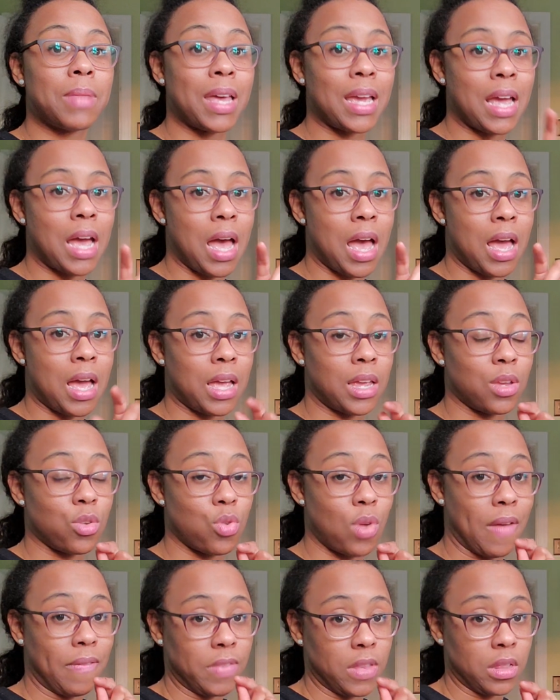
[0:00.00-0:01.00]
like
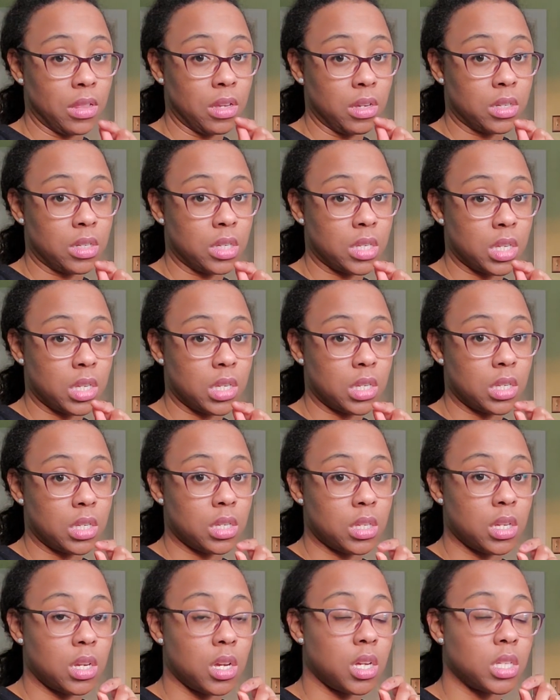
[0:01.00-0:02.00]
you have to look
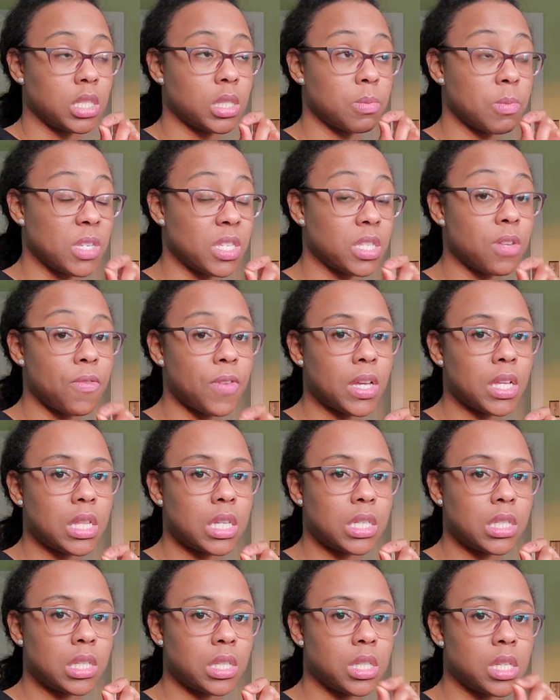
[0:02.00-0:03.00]

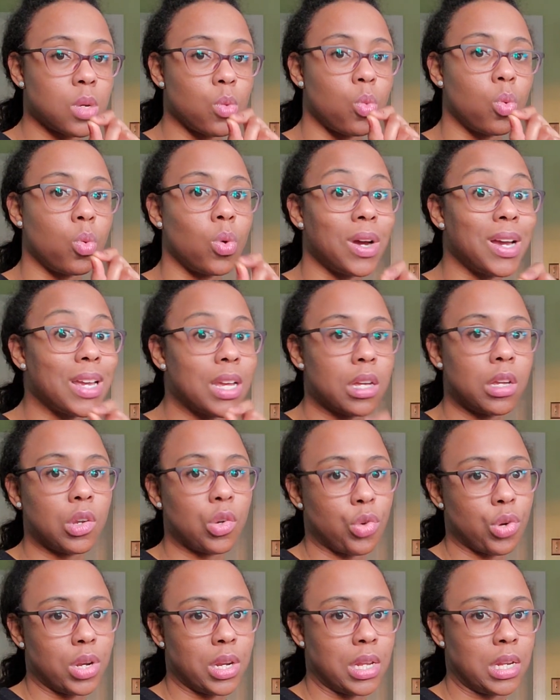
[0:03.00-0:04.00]
specifically to see what
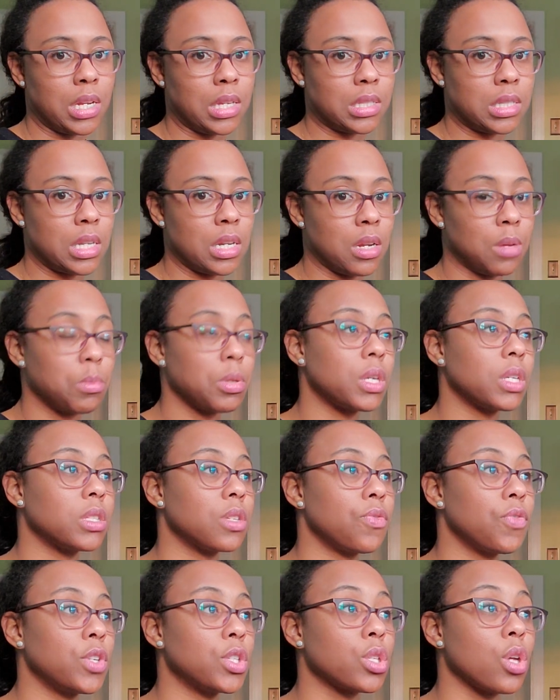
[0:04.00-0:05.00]
ingredient is in it. Because
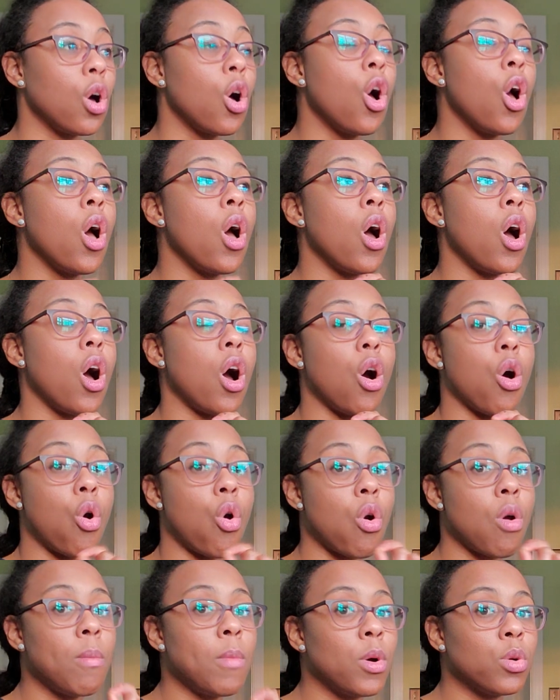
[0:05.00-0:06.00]
if it's a
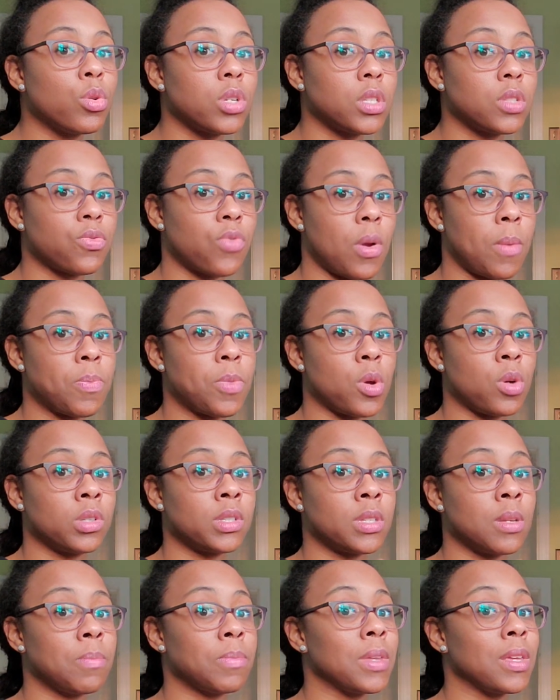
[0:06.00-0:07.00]
hormone disruptor or
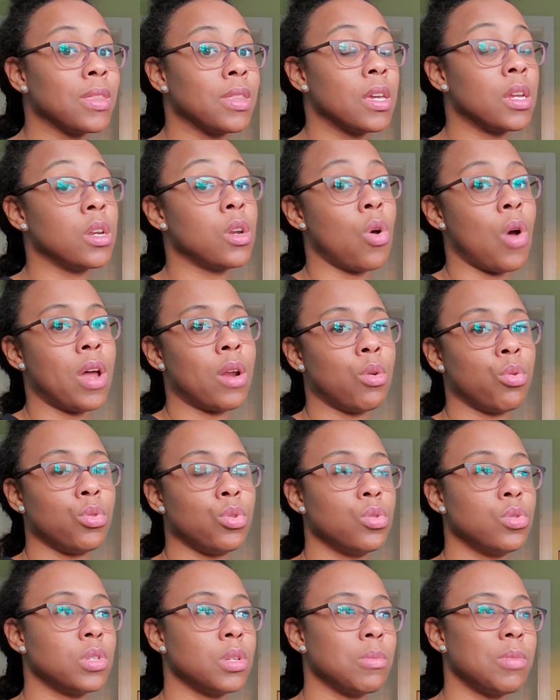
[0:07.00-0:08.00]
something, then no, I
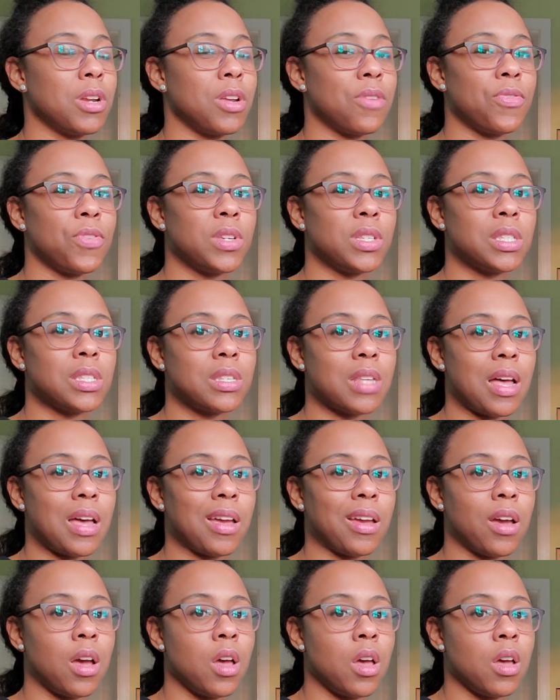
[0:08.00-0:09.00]
don't use it. But if it's
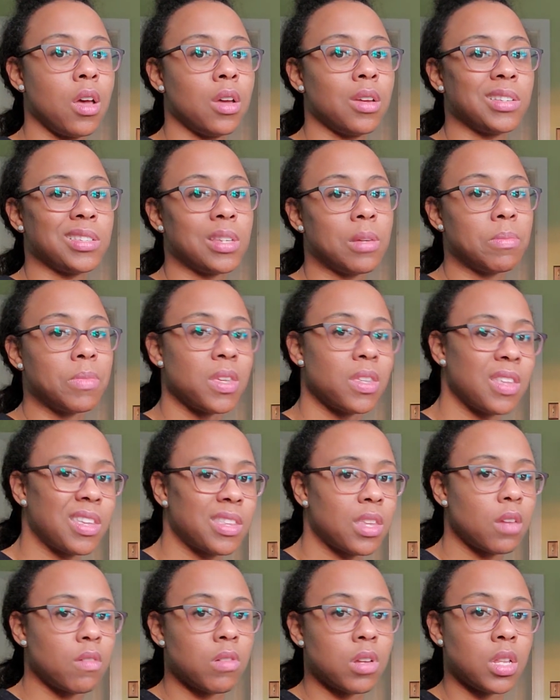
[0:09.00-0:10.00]
like something
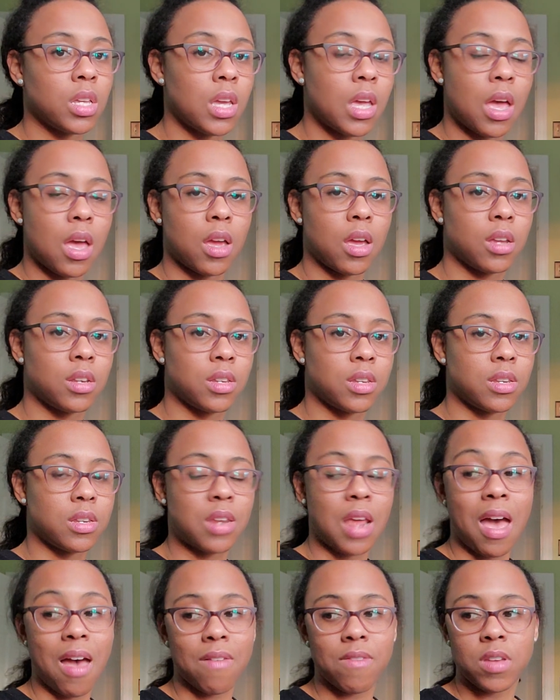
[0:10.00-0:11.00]
that they really
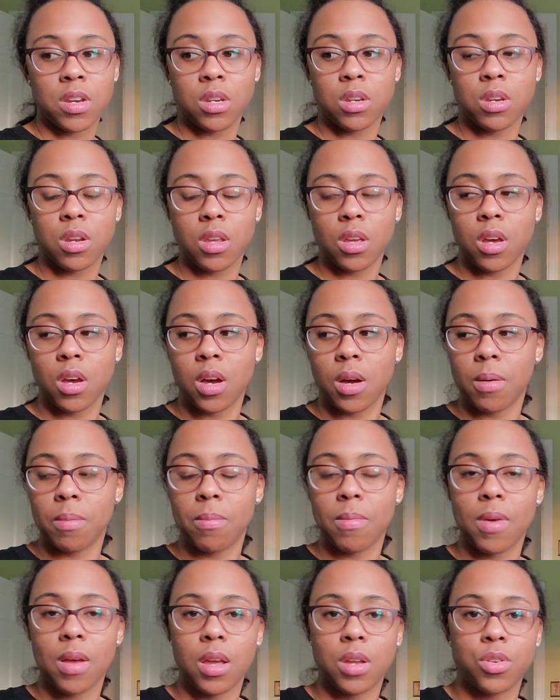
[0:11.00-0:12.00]
haven't,
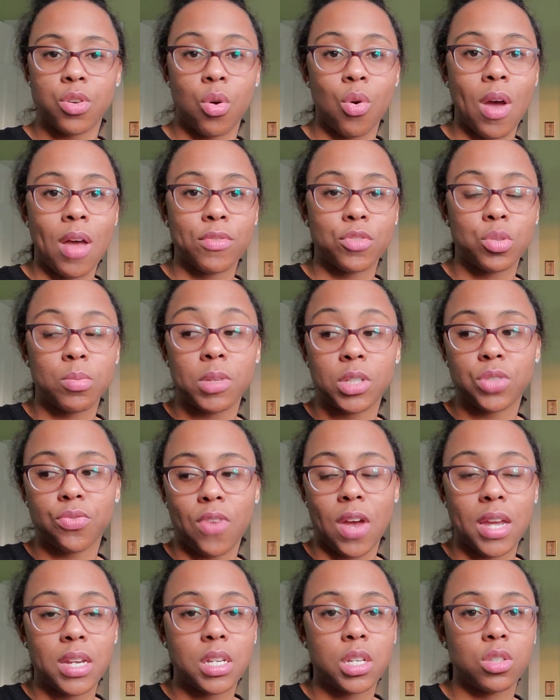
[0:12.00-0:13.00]
don't have too much
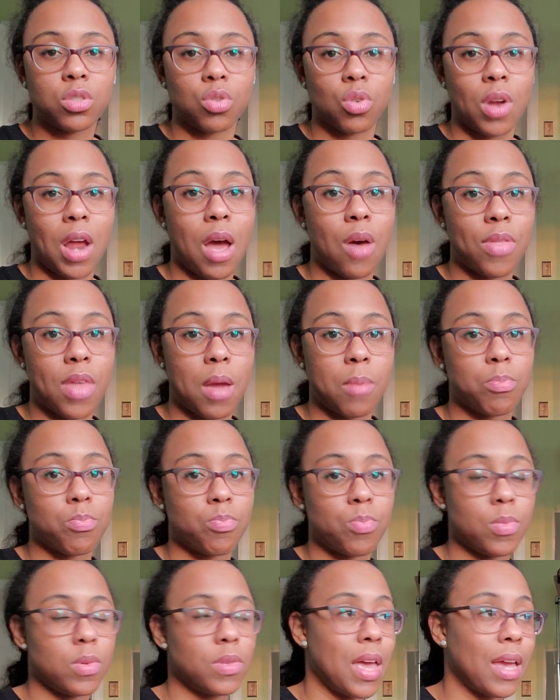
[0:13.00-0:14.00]
findings on how that
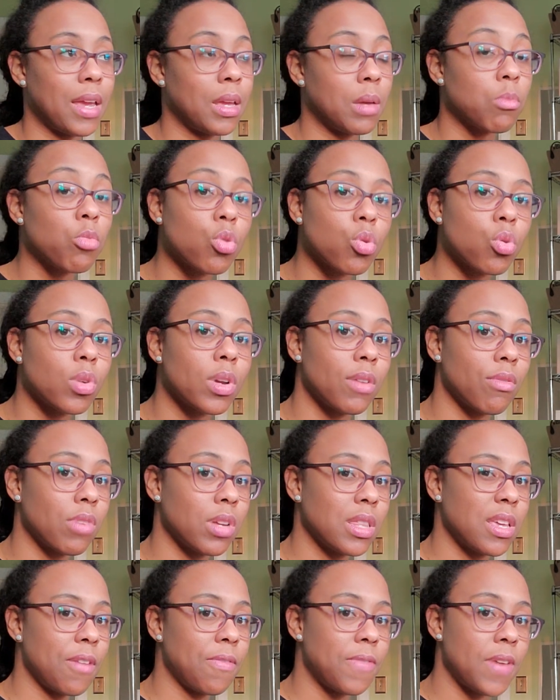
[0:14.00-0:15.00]
chemical can
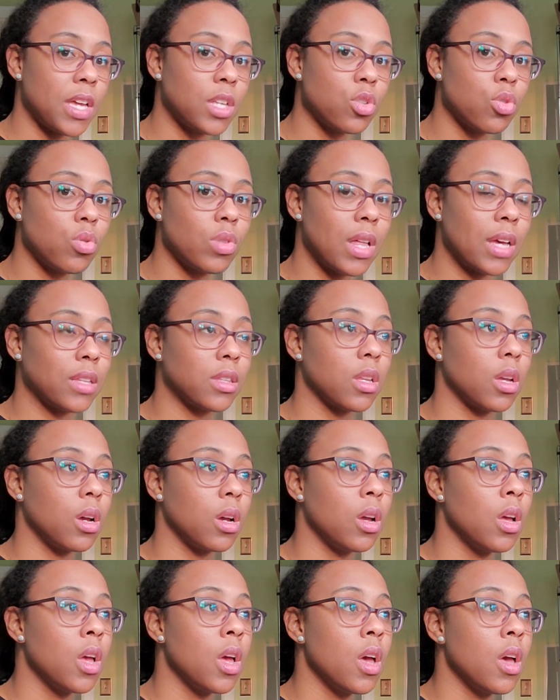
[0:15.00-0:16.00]
really affect you, like
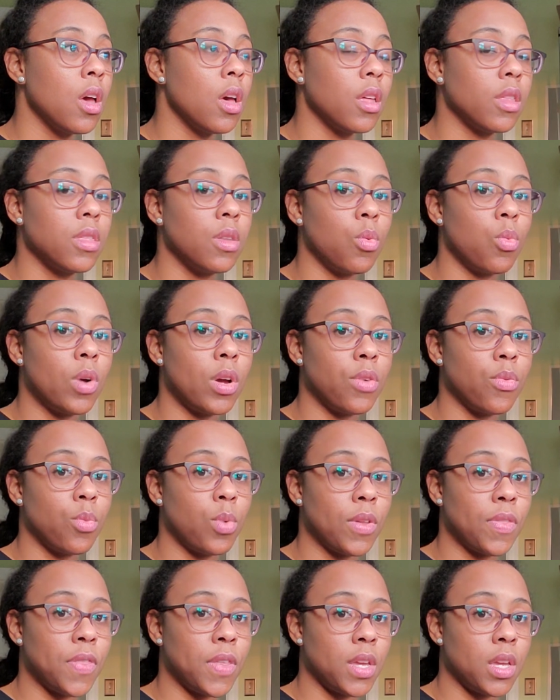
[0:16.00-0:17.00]
the one
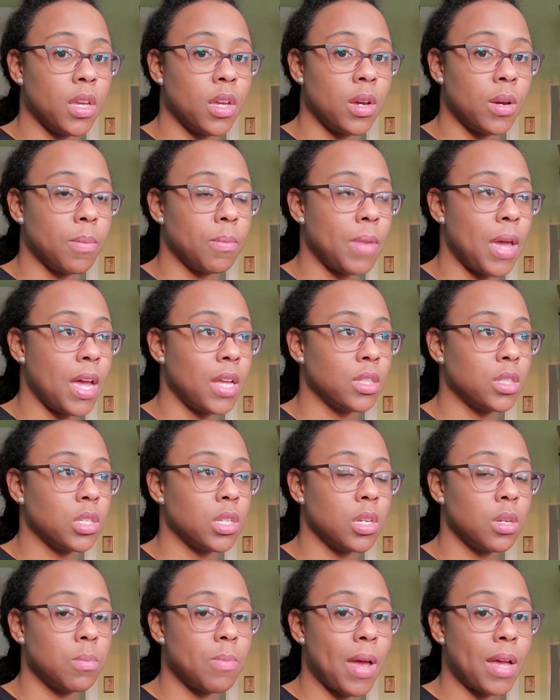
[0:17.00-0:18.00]
with the
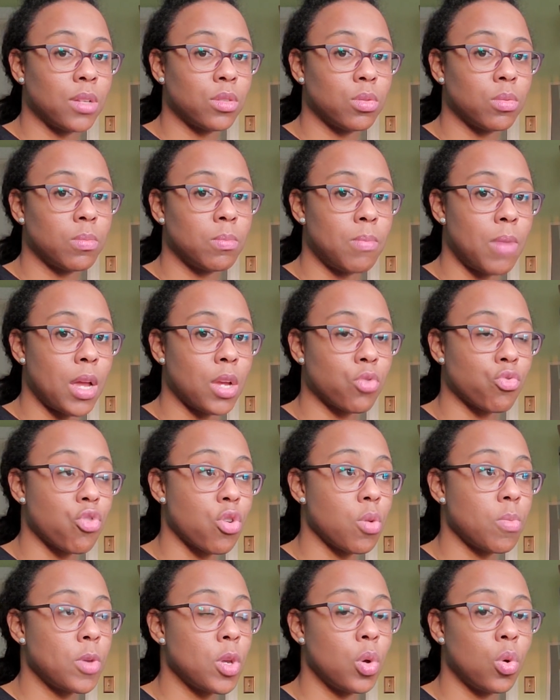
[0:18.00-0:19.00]

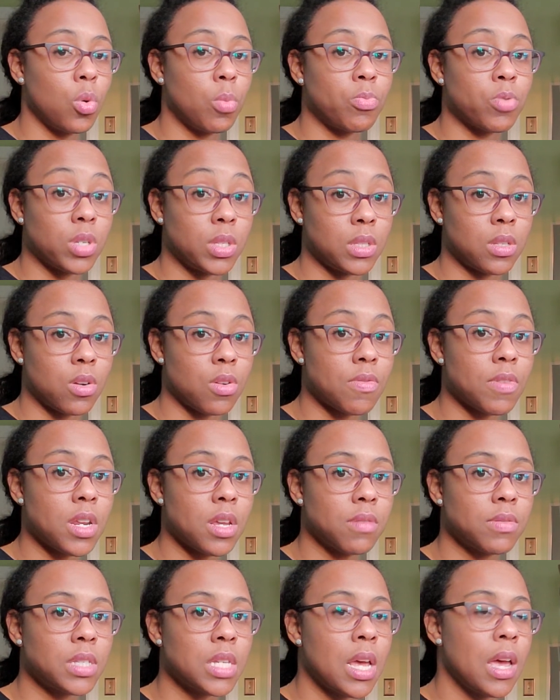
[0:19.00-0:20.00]
antimicrobial
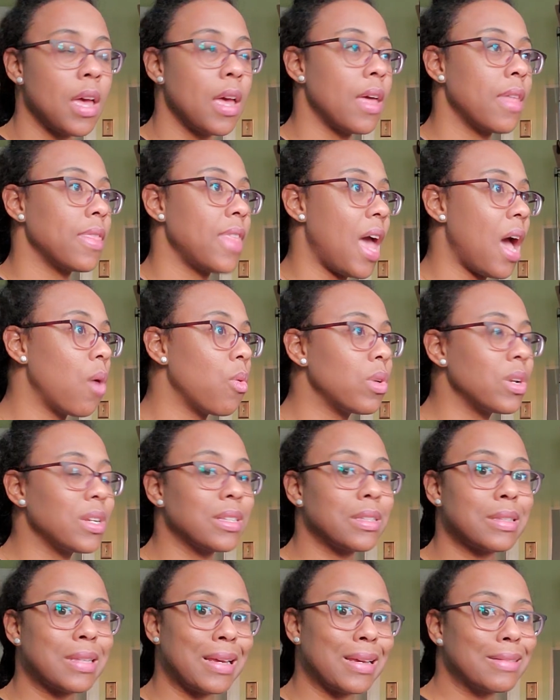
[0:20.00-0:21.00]
preservatives, that one
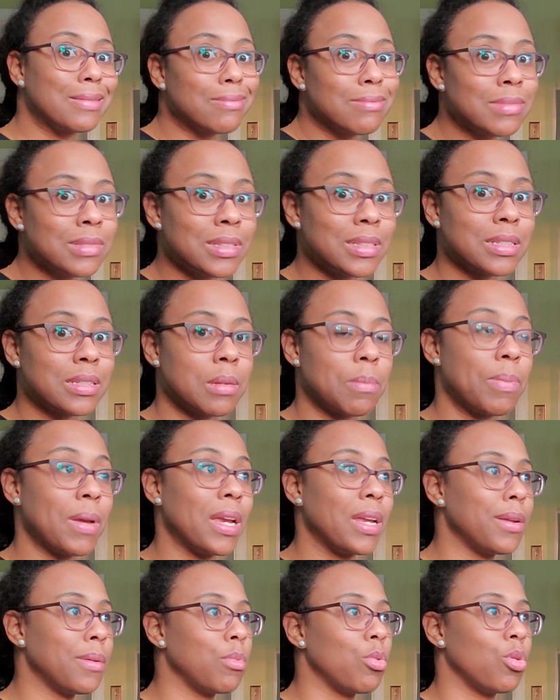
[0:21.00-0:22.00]
is like, it's
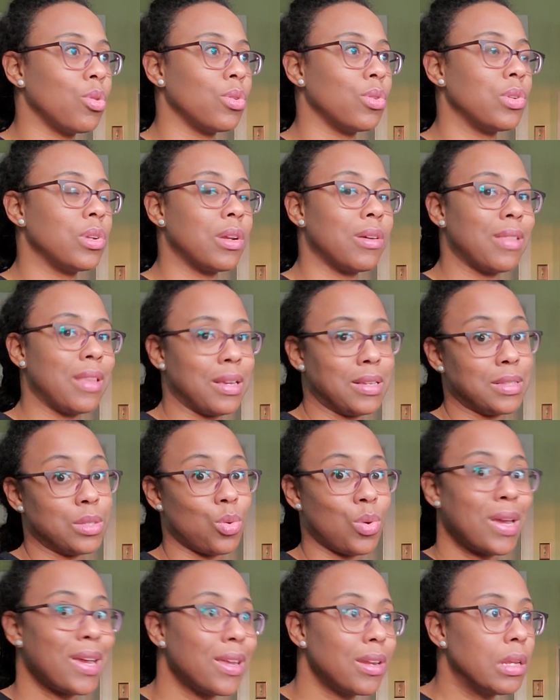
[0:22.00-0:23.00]
debatable, you know, like it's
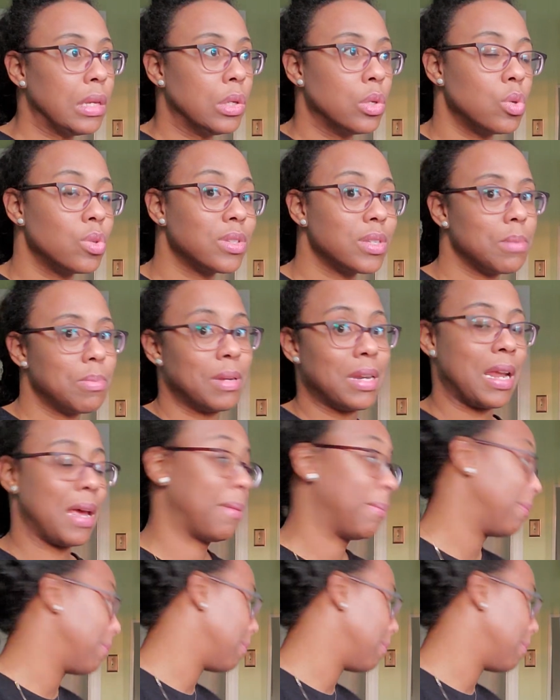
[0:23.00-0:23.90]
okay to use it, but not